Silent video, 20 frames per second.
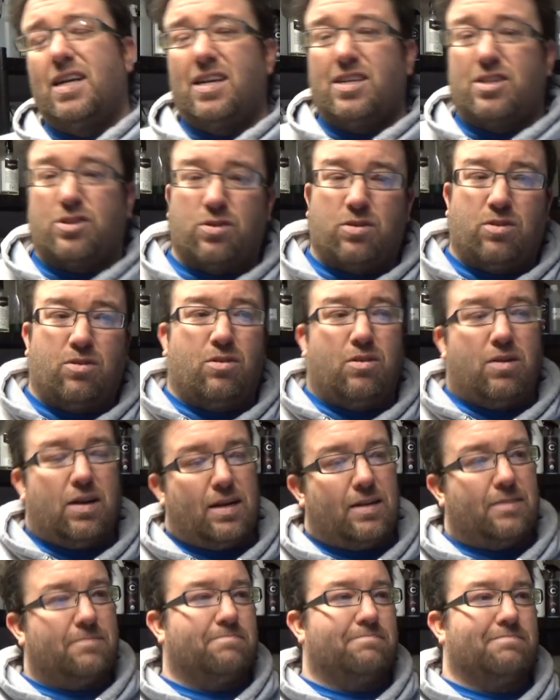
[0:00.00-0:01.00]
So,
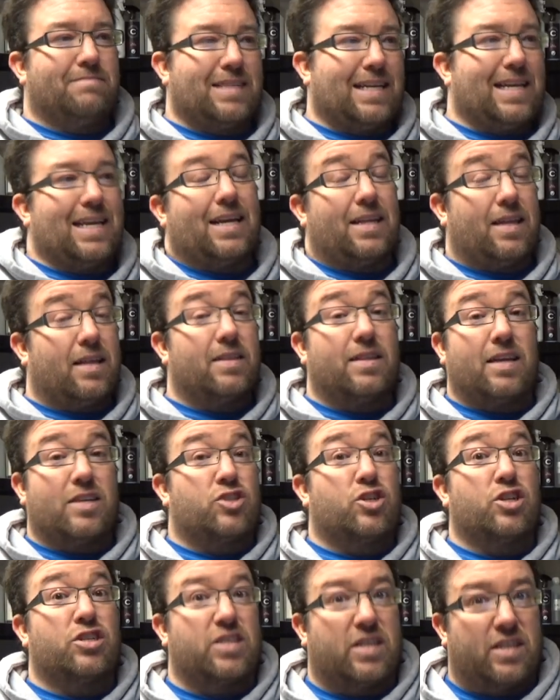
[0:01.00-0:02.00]
yeah,
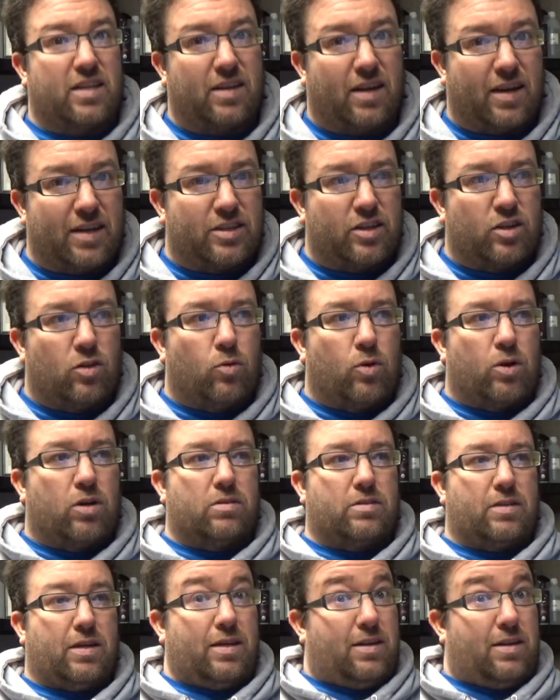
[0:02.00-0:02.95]
that's just in an ideal world.